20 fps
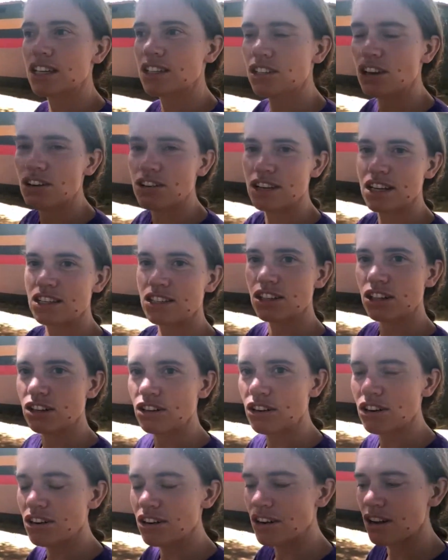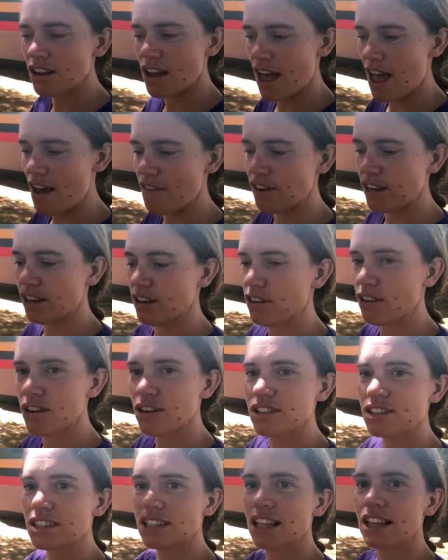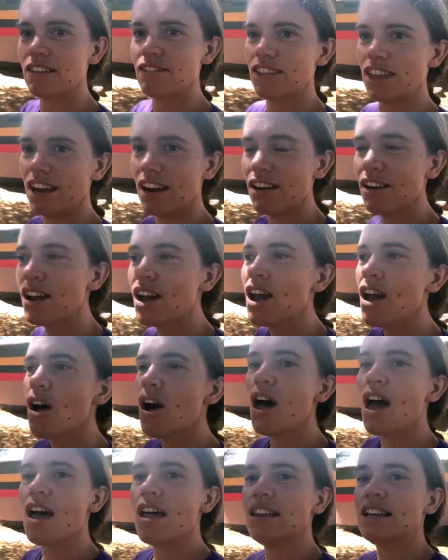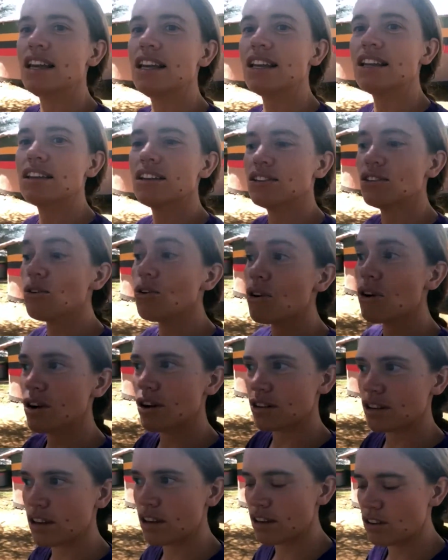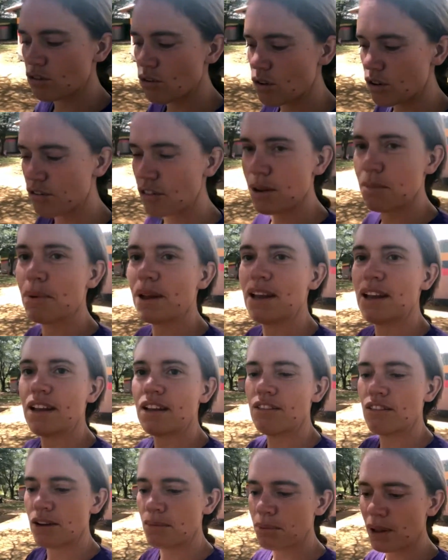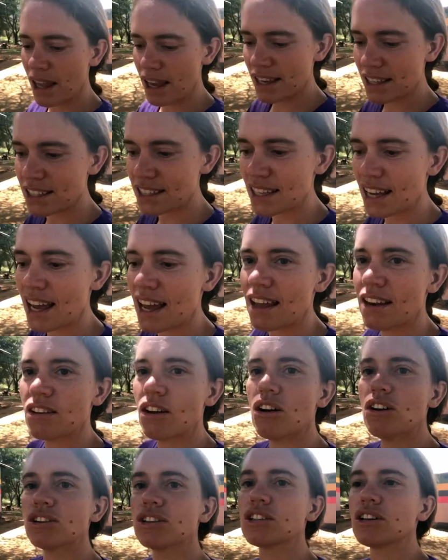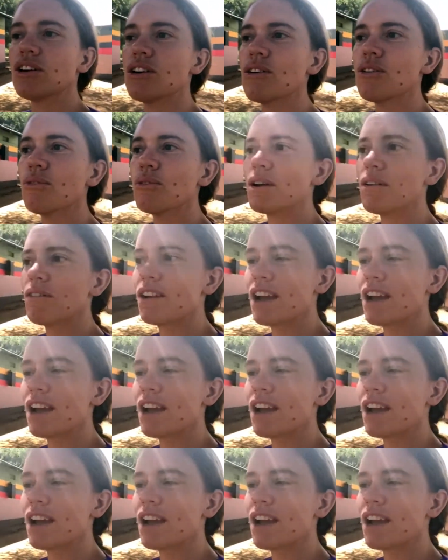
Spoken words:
turned into having girls live there, needed a door, the door to be replaced, and also we were